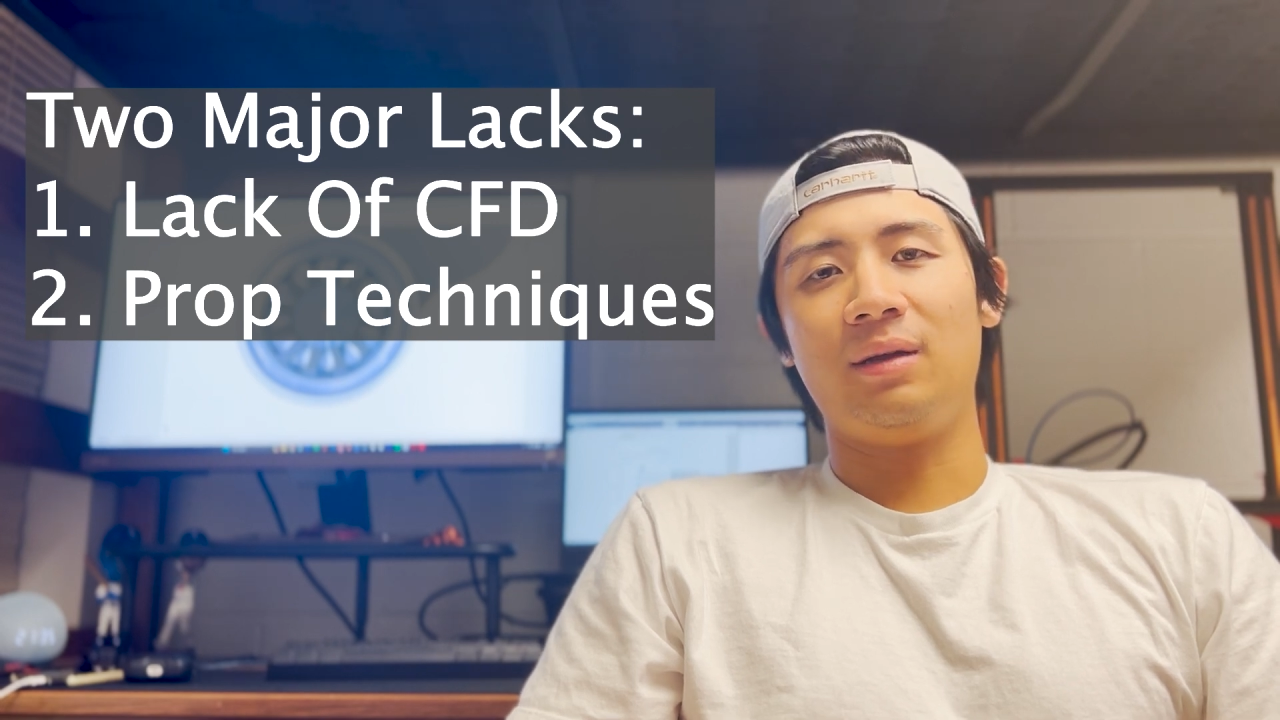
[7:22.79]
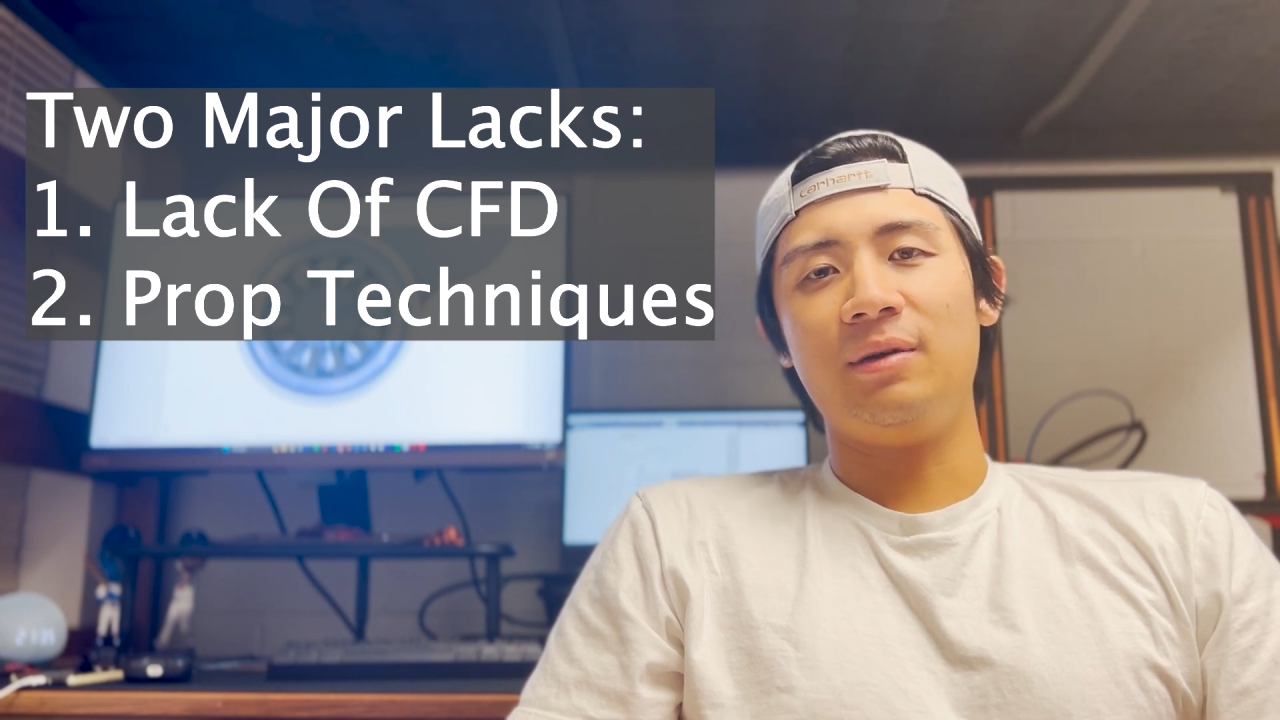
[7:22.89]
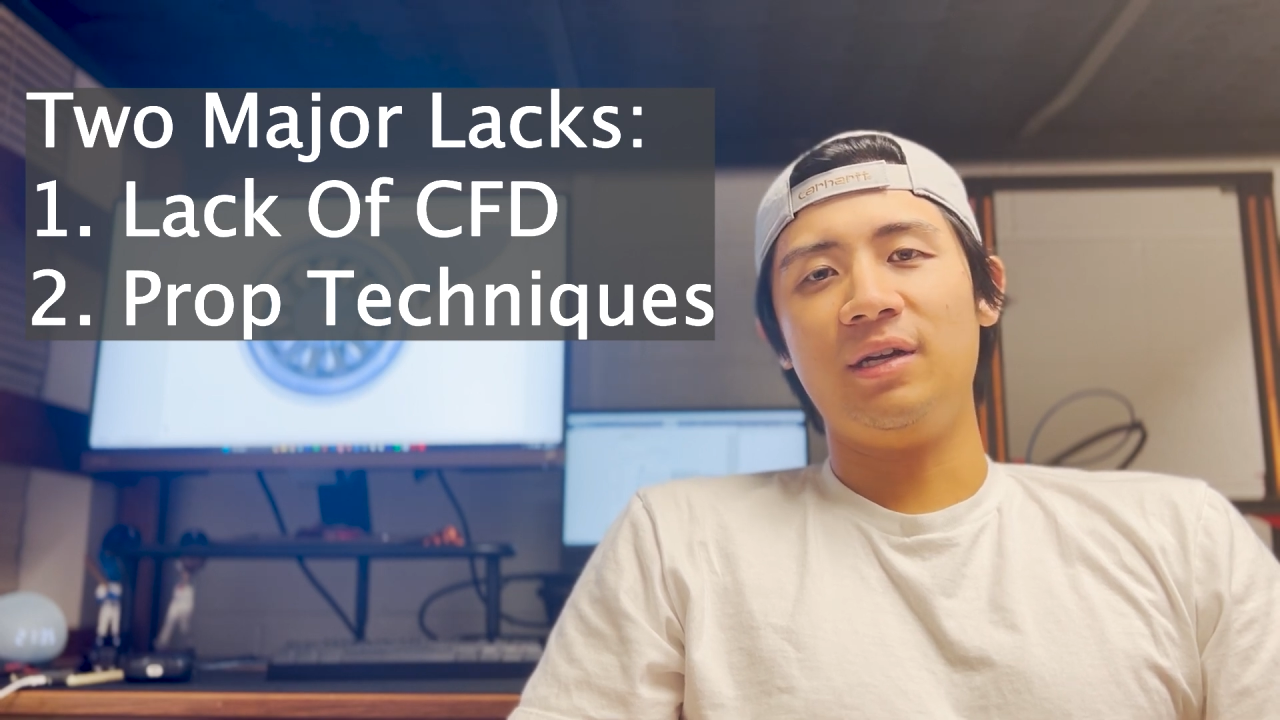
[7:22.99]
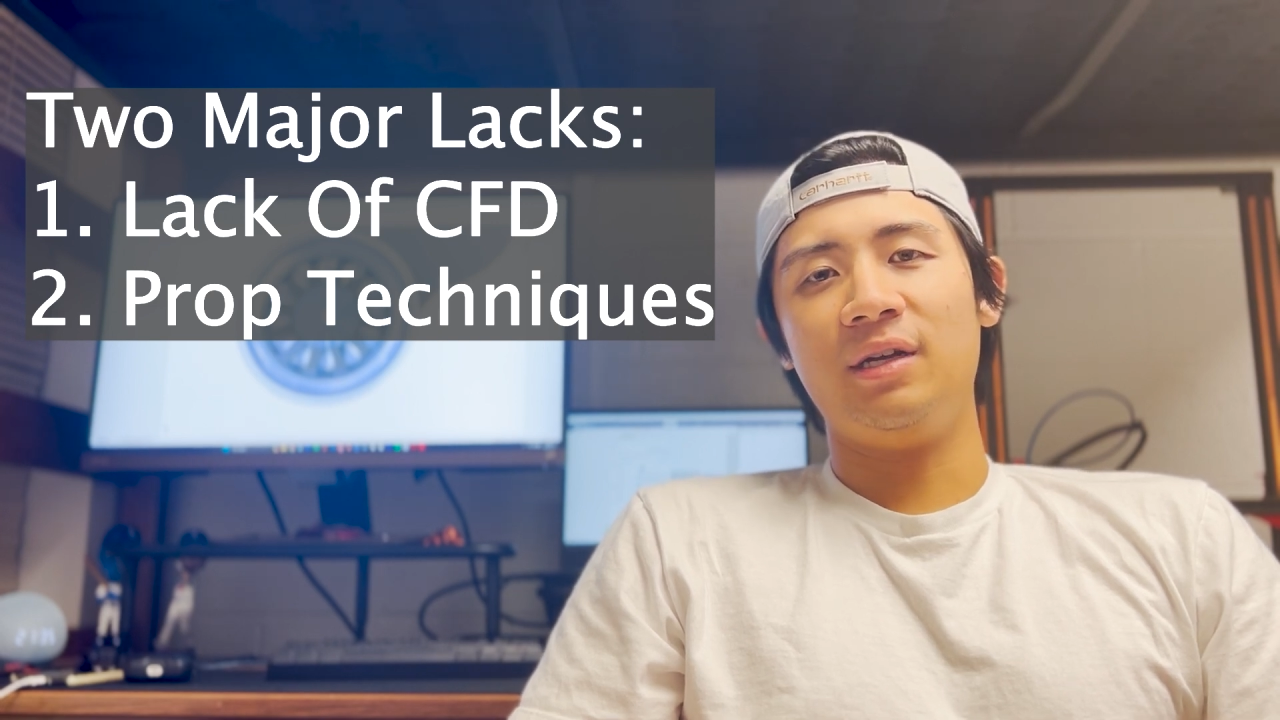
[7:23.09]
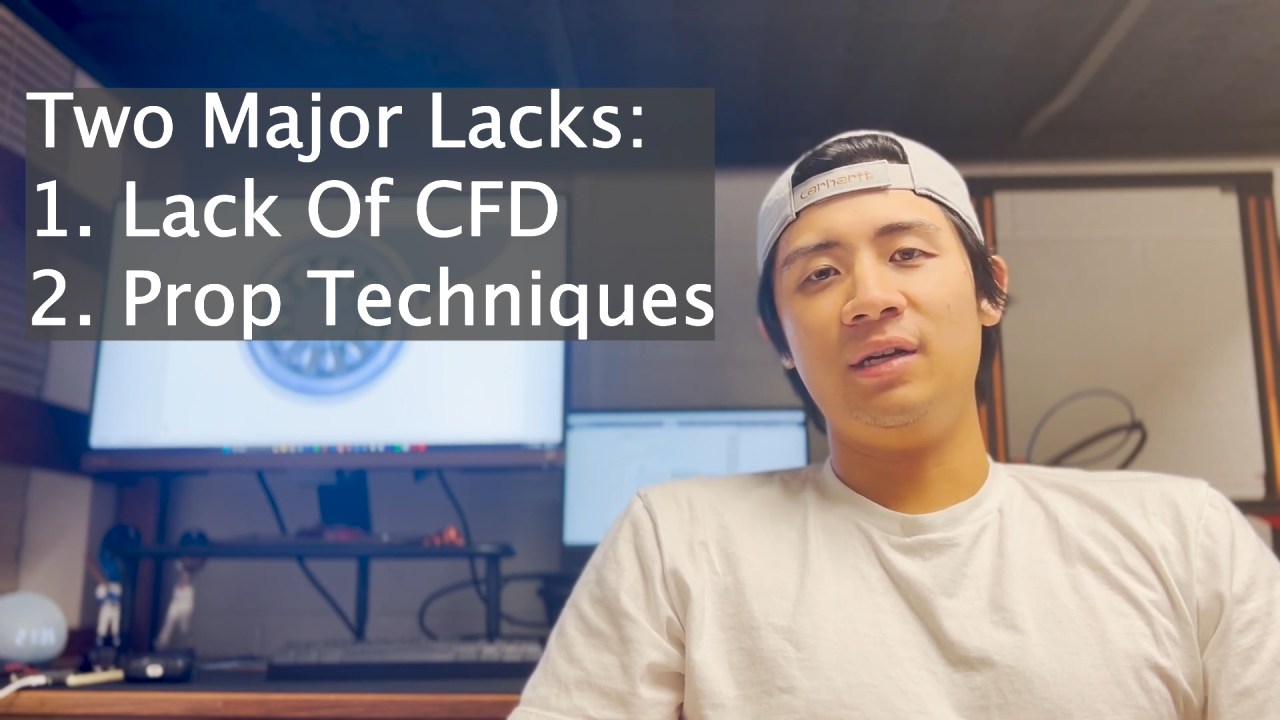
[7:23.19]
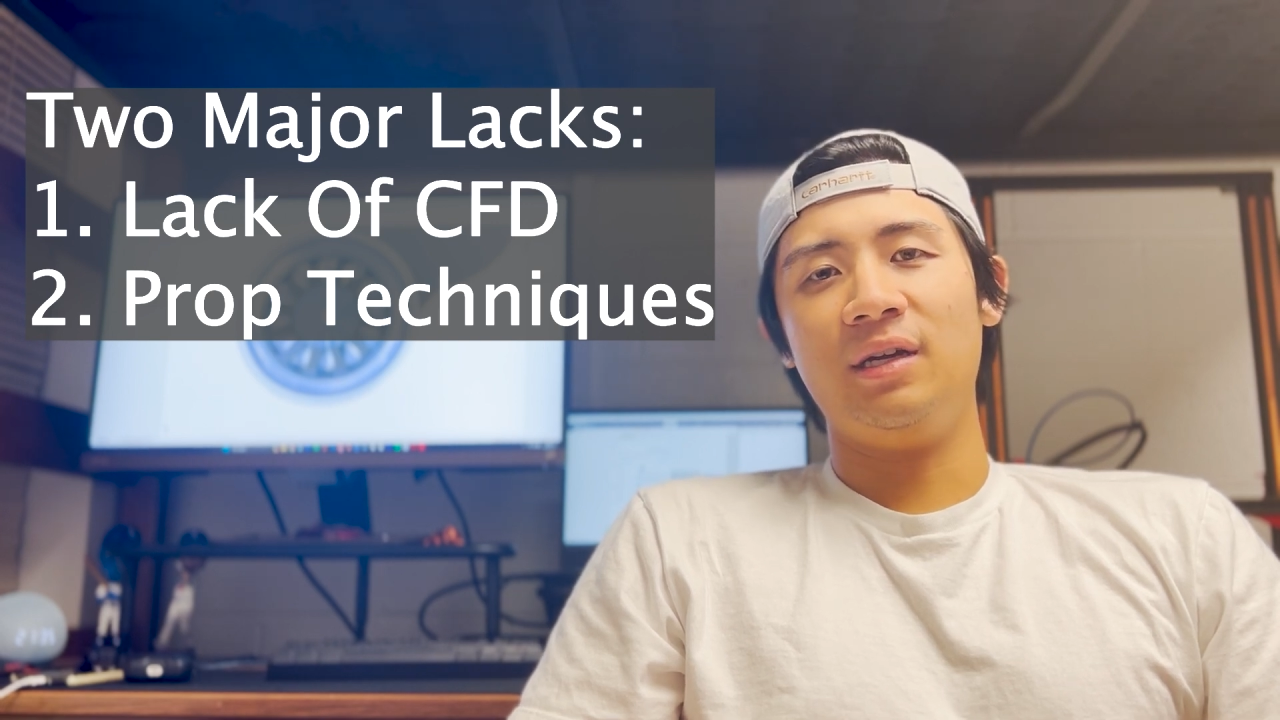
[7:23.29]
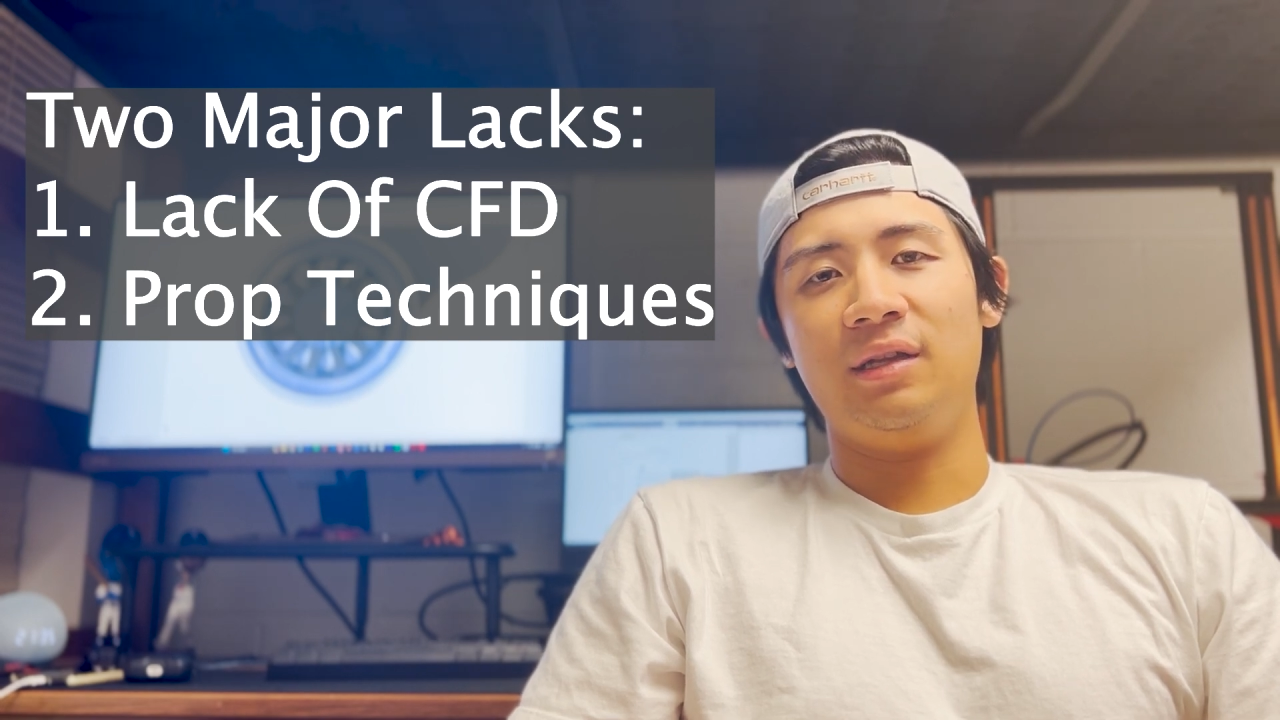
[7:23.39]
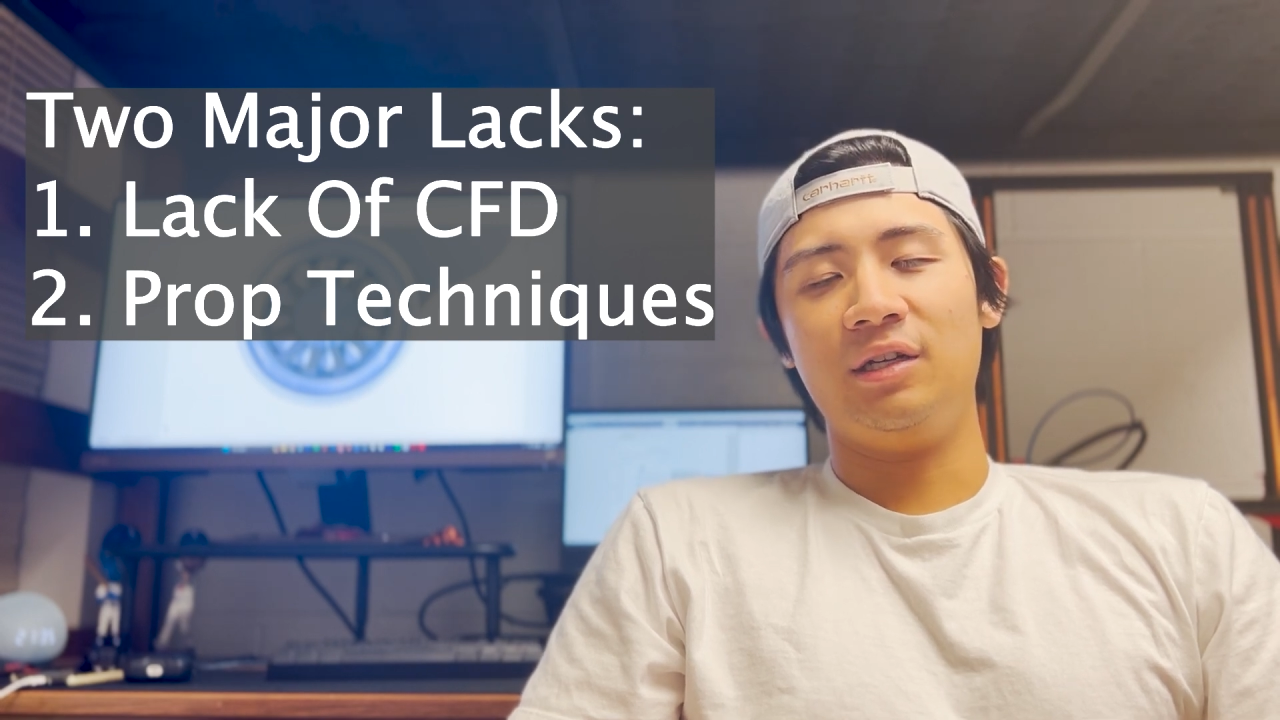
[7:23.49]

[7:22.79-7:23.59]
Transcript: limited in